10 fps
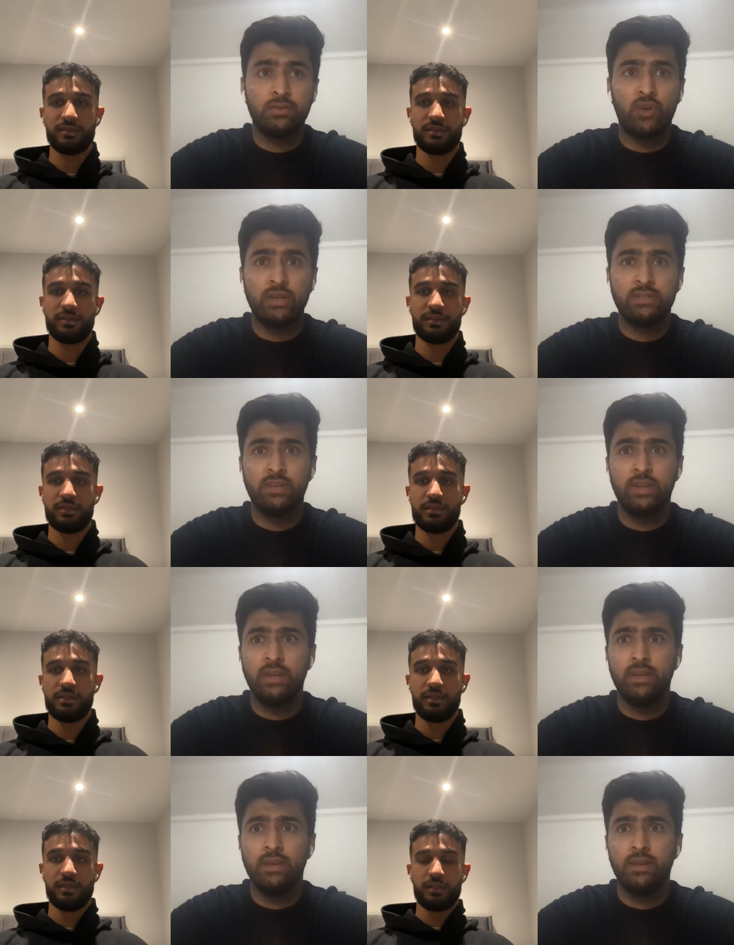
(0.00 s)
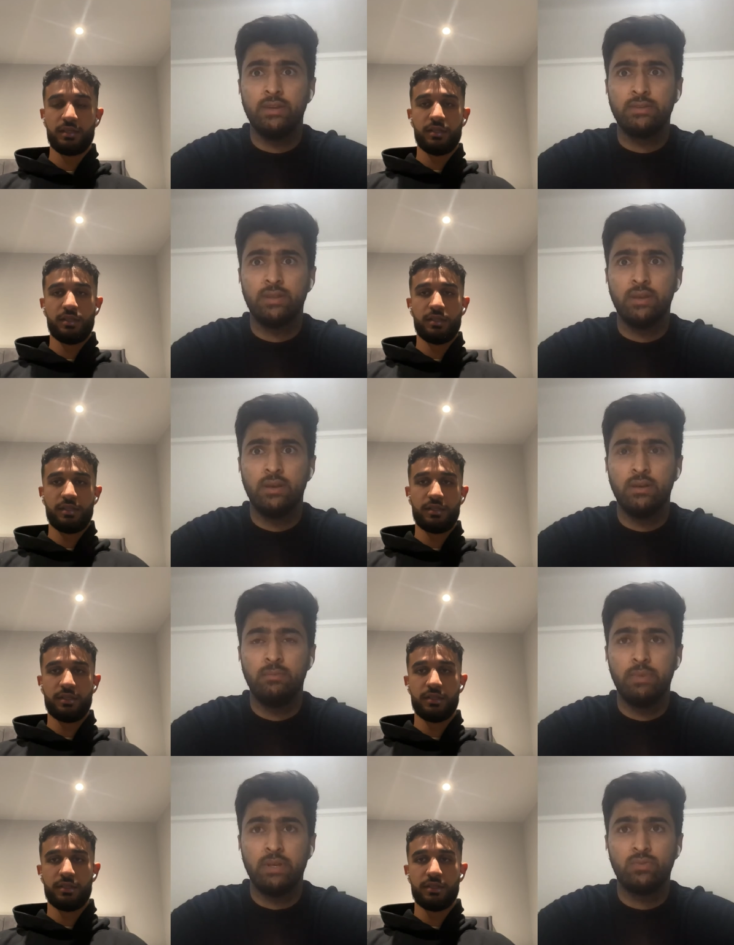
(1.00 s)
Speaker 1: tragedy is the
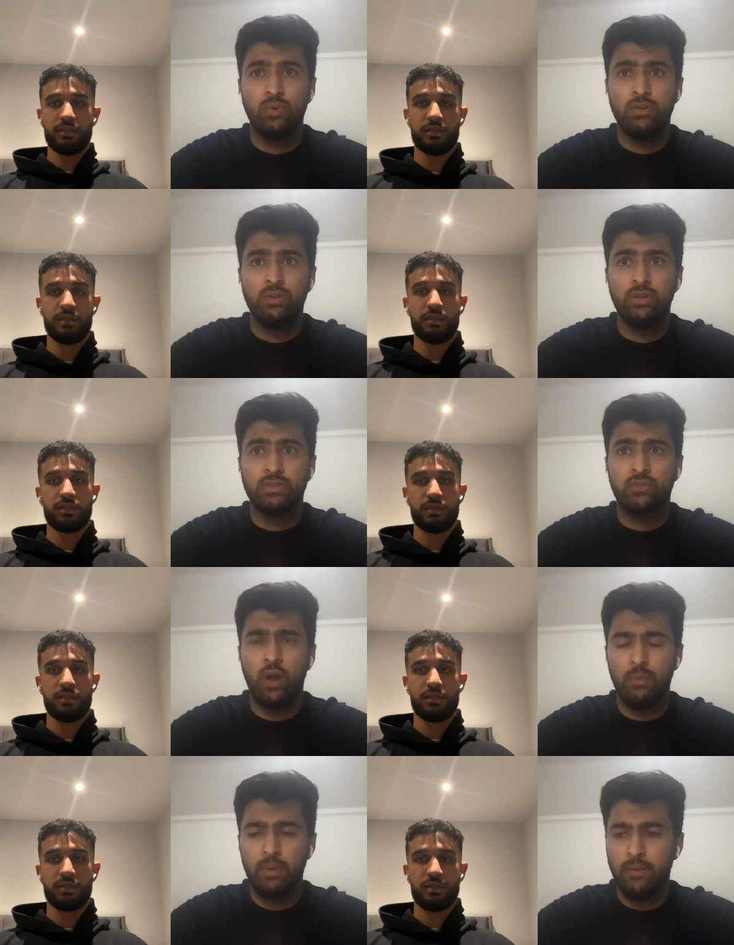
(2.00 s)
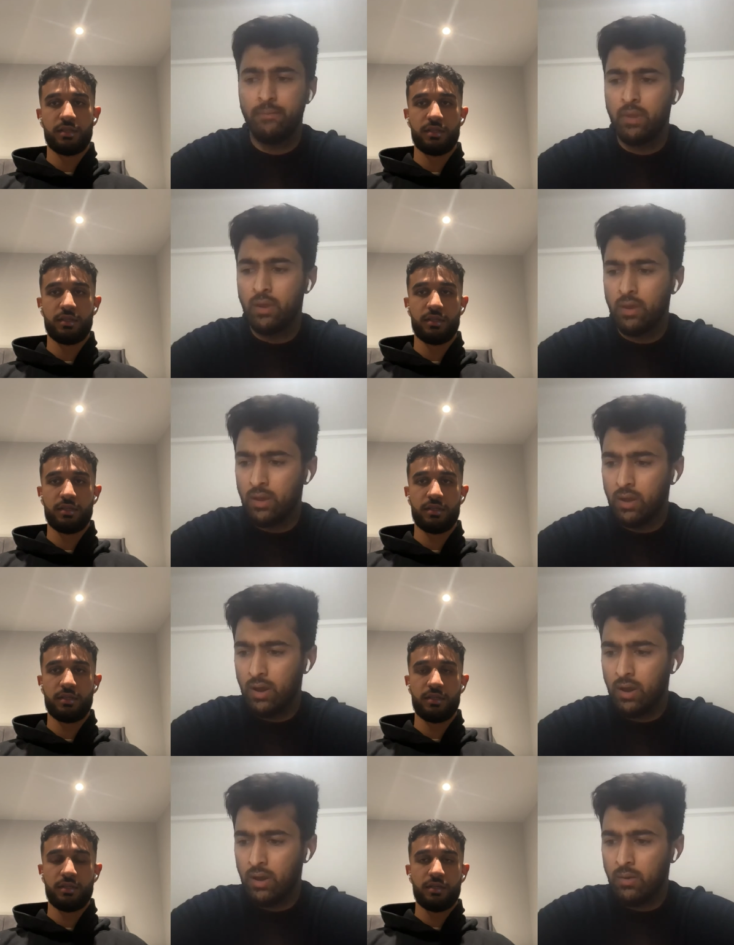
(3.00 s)
best word to describe it.
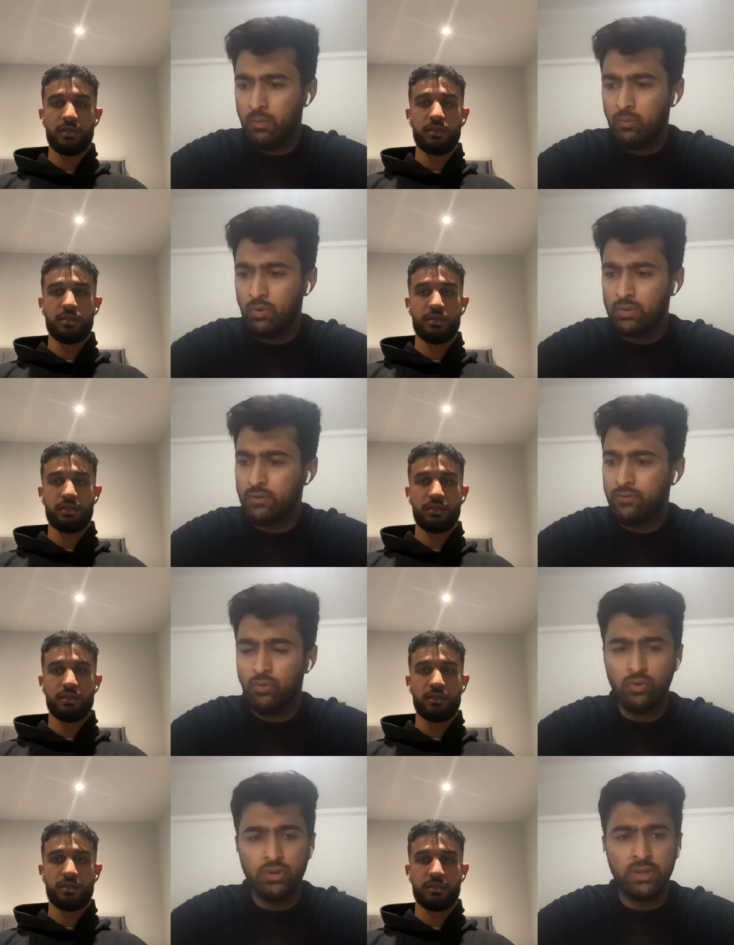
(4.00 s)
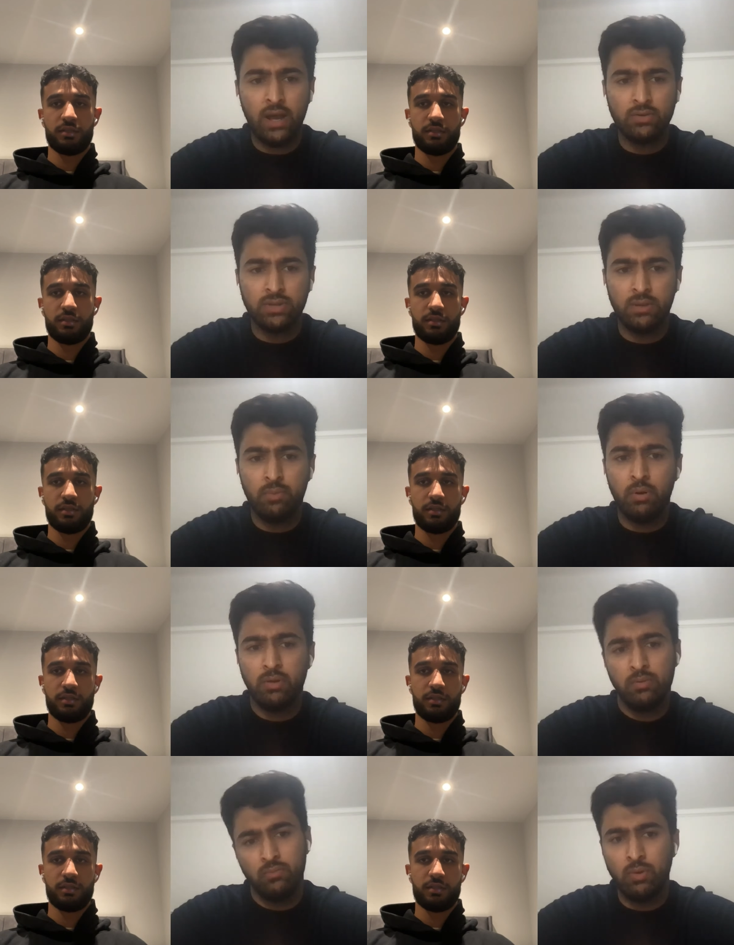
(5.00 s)
Uh, more than forty thousand,
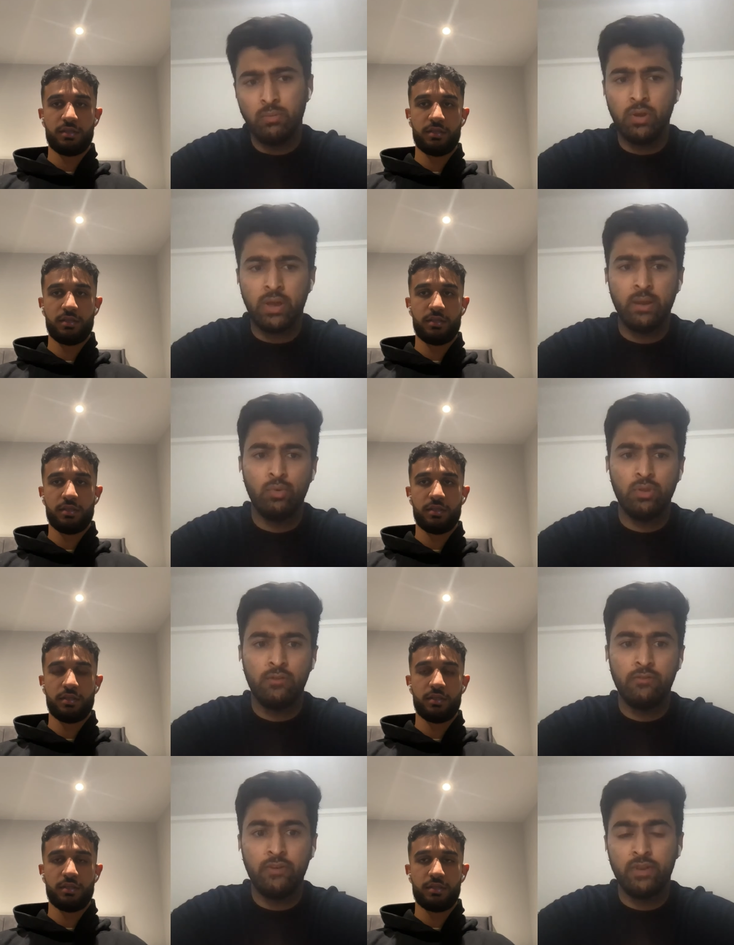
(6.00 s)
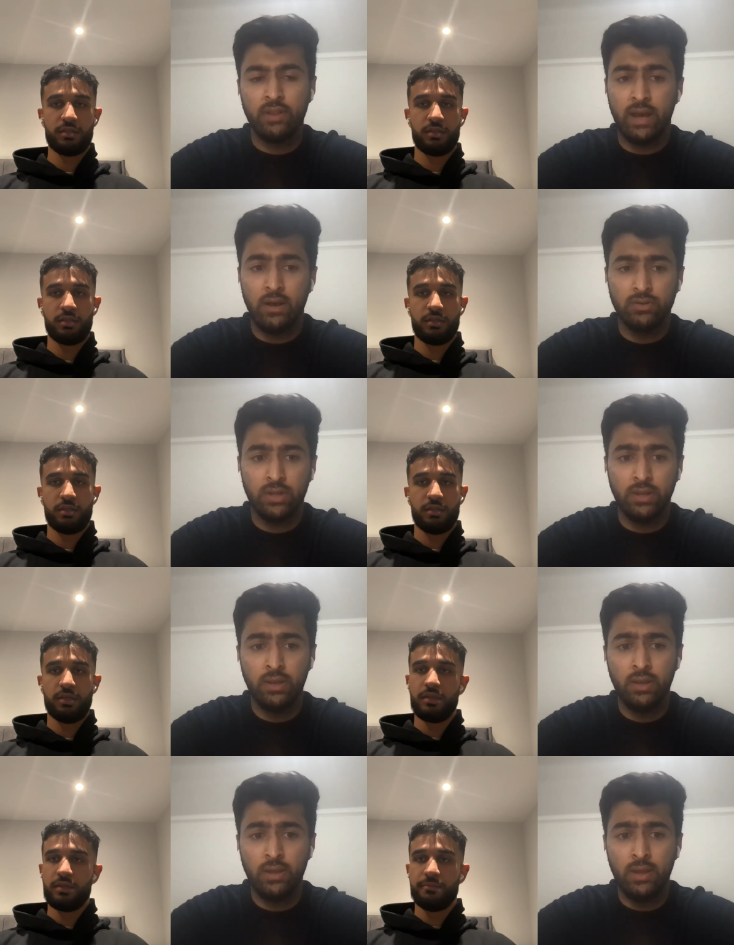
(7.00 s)
probably we're looking at more than fifty
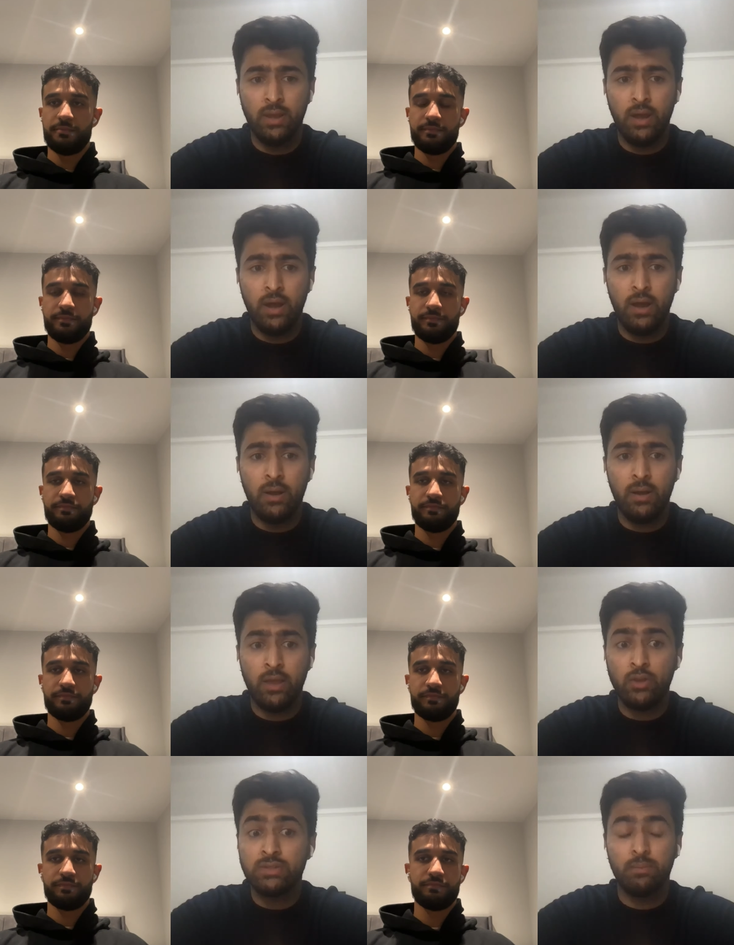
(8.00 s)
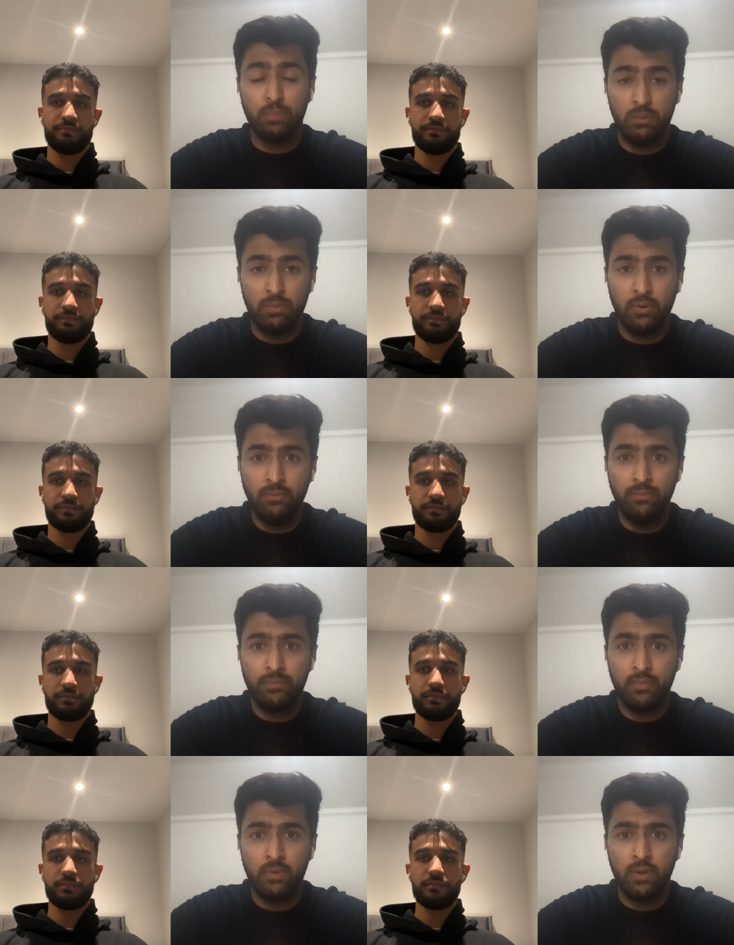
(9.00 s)
thousand uh, innocent people
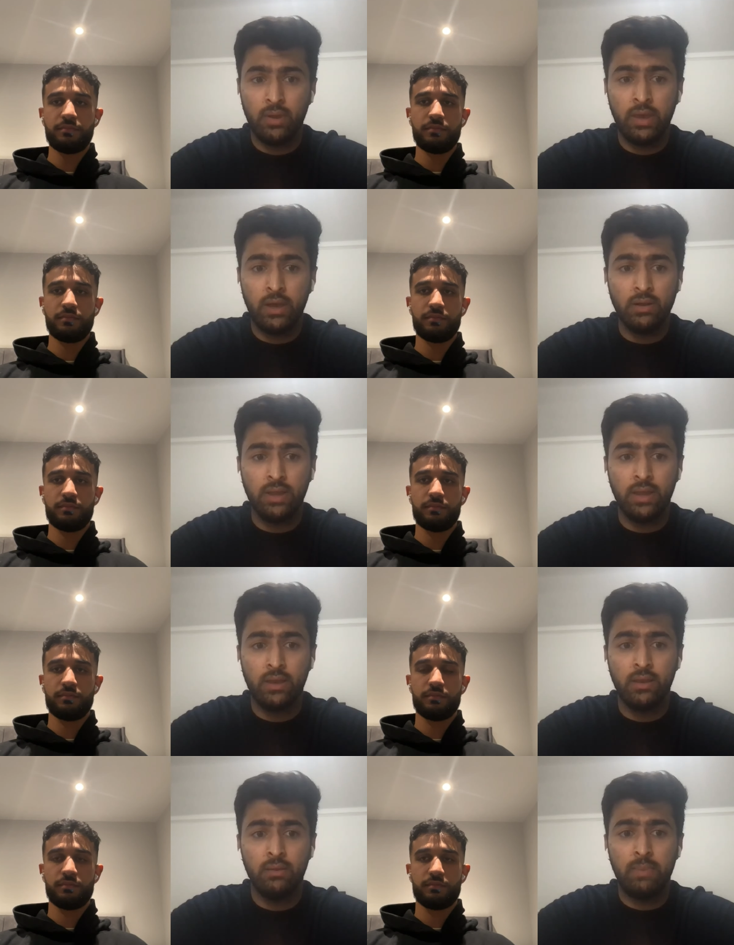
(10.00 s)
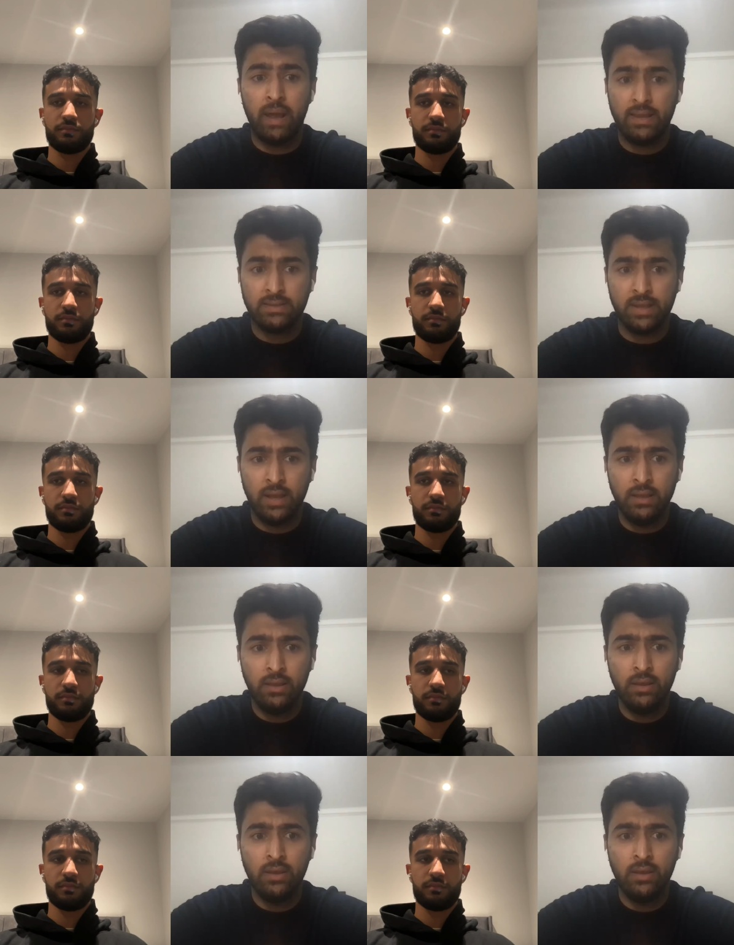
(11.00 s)
killed in Palestine.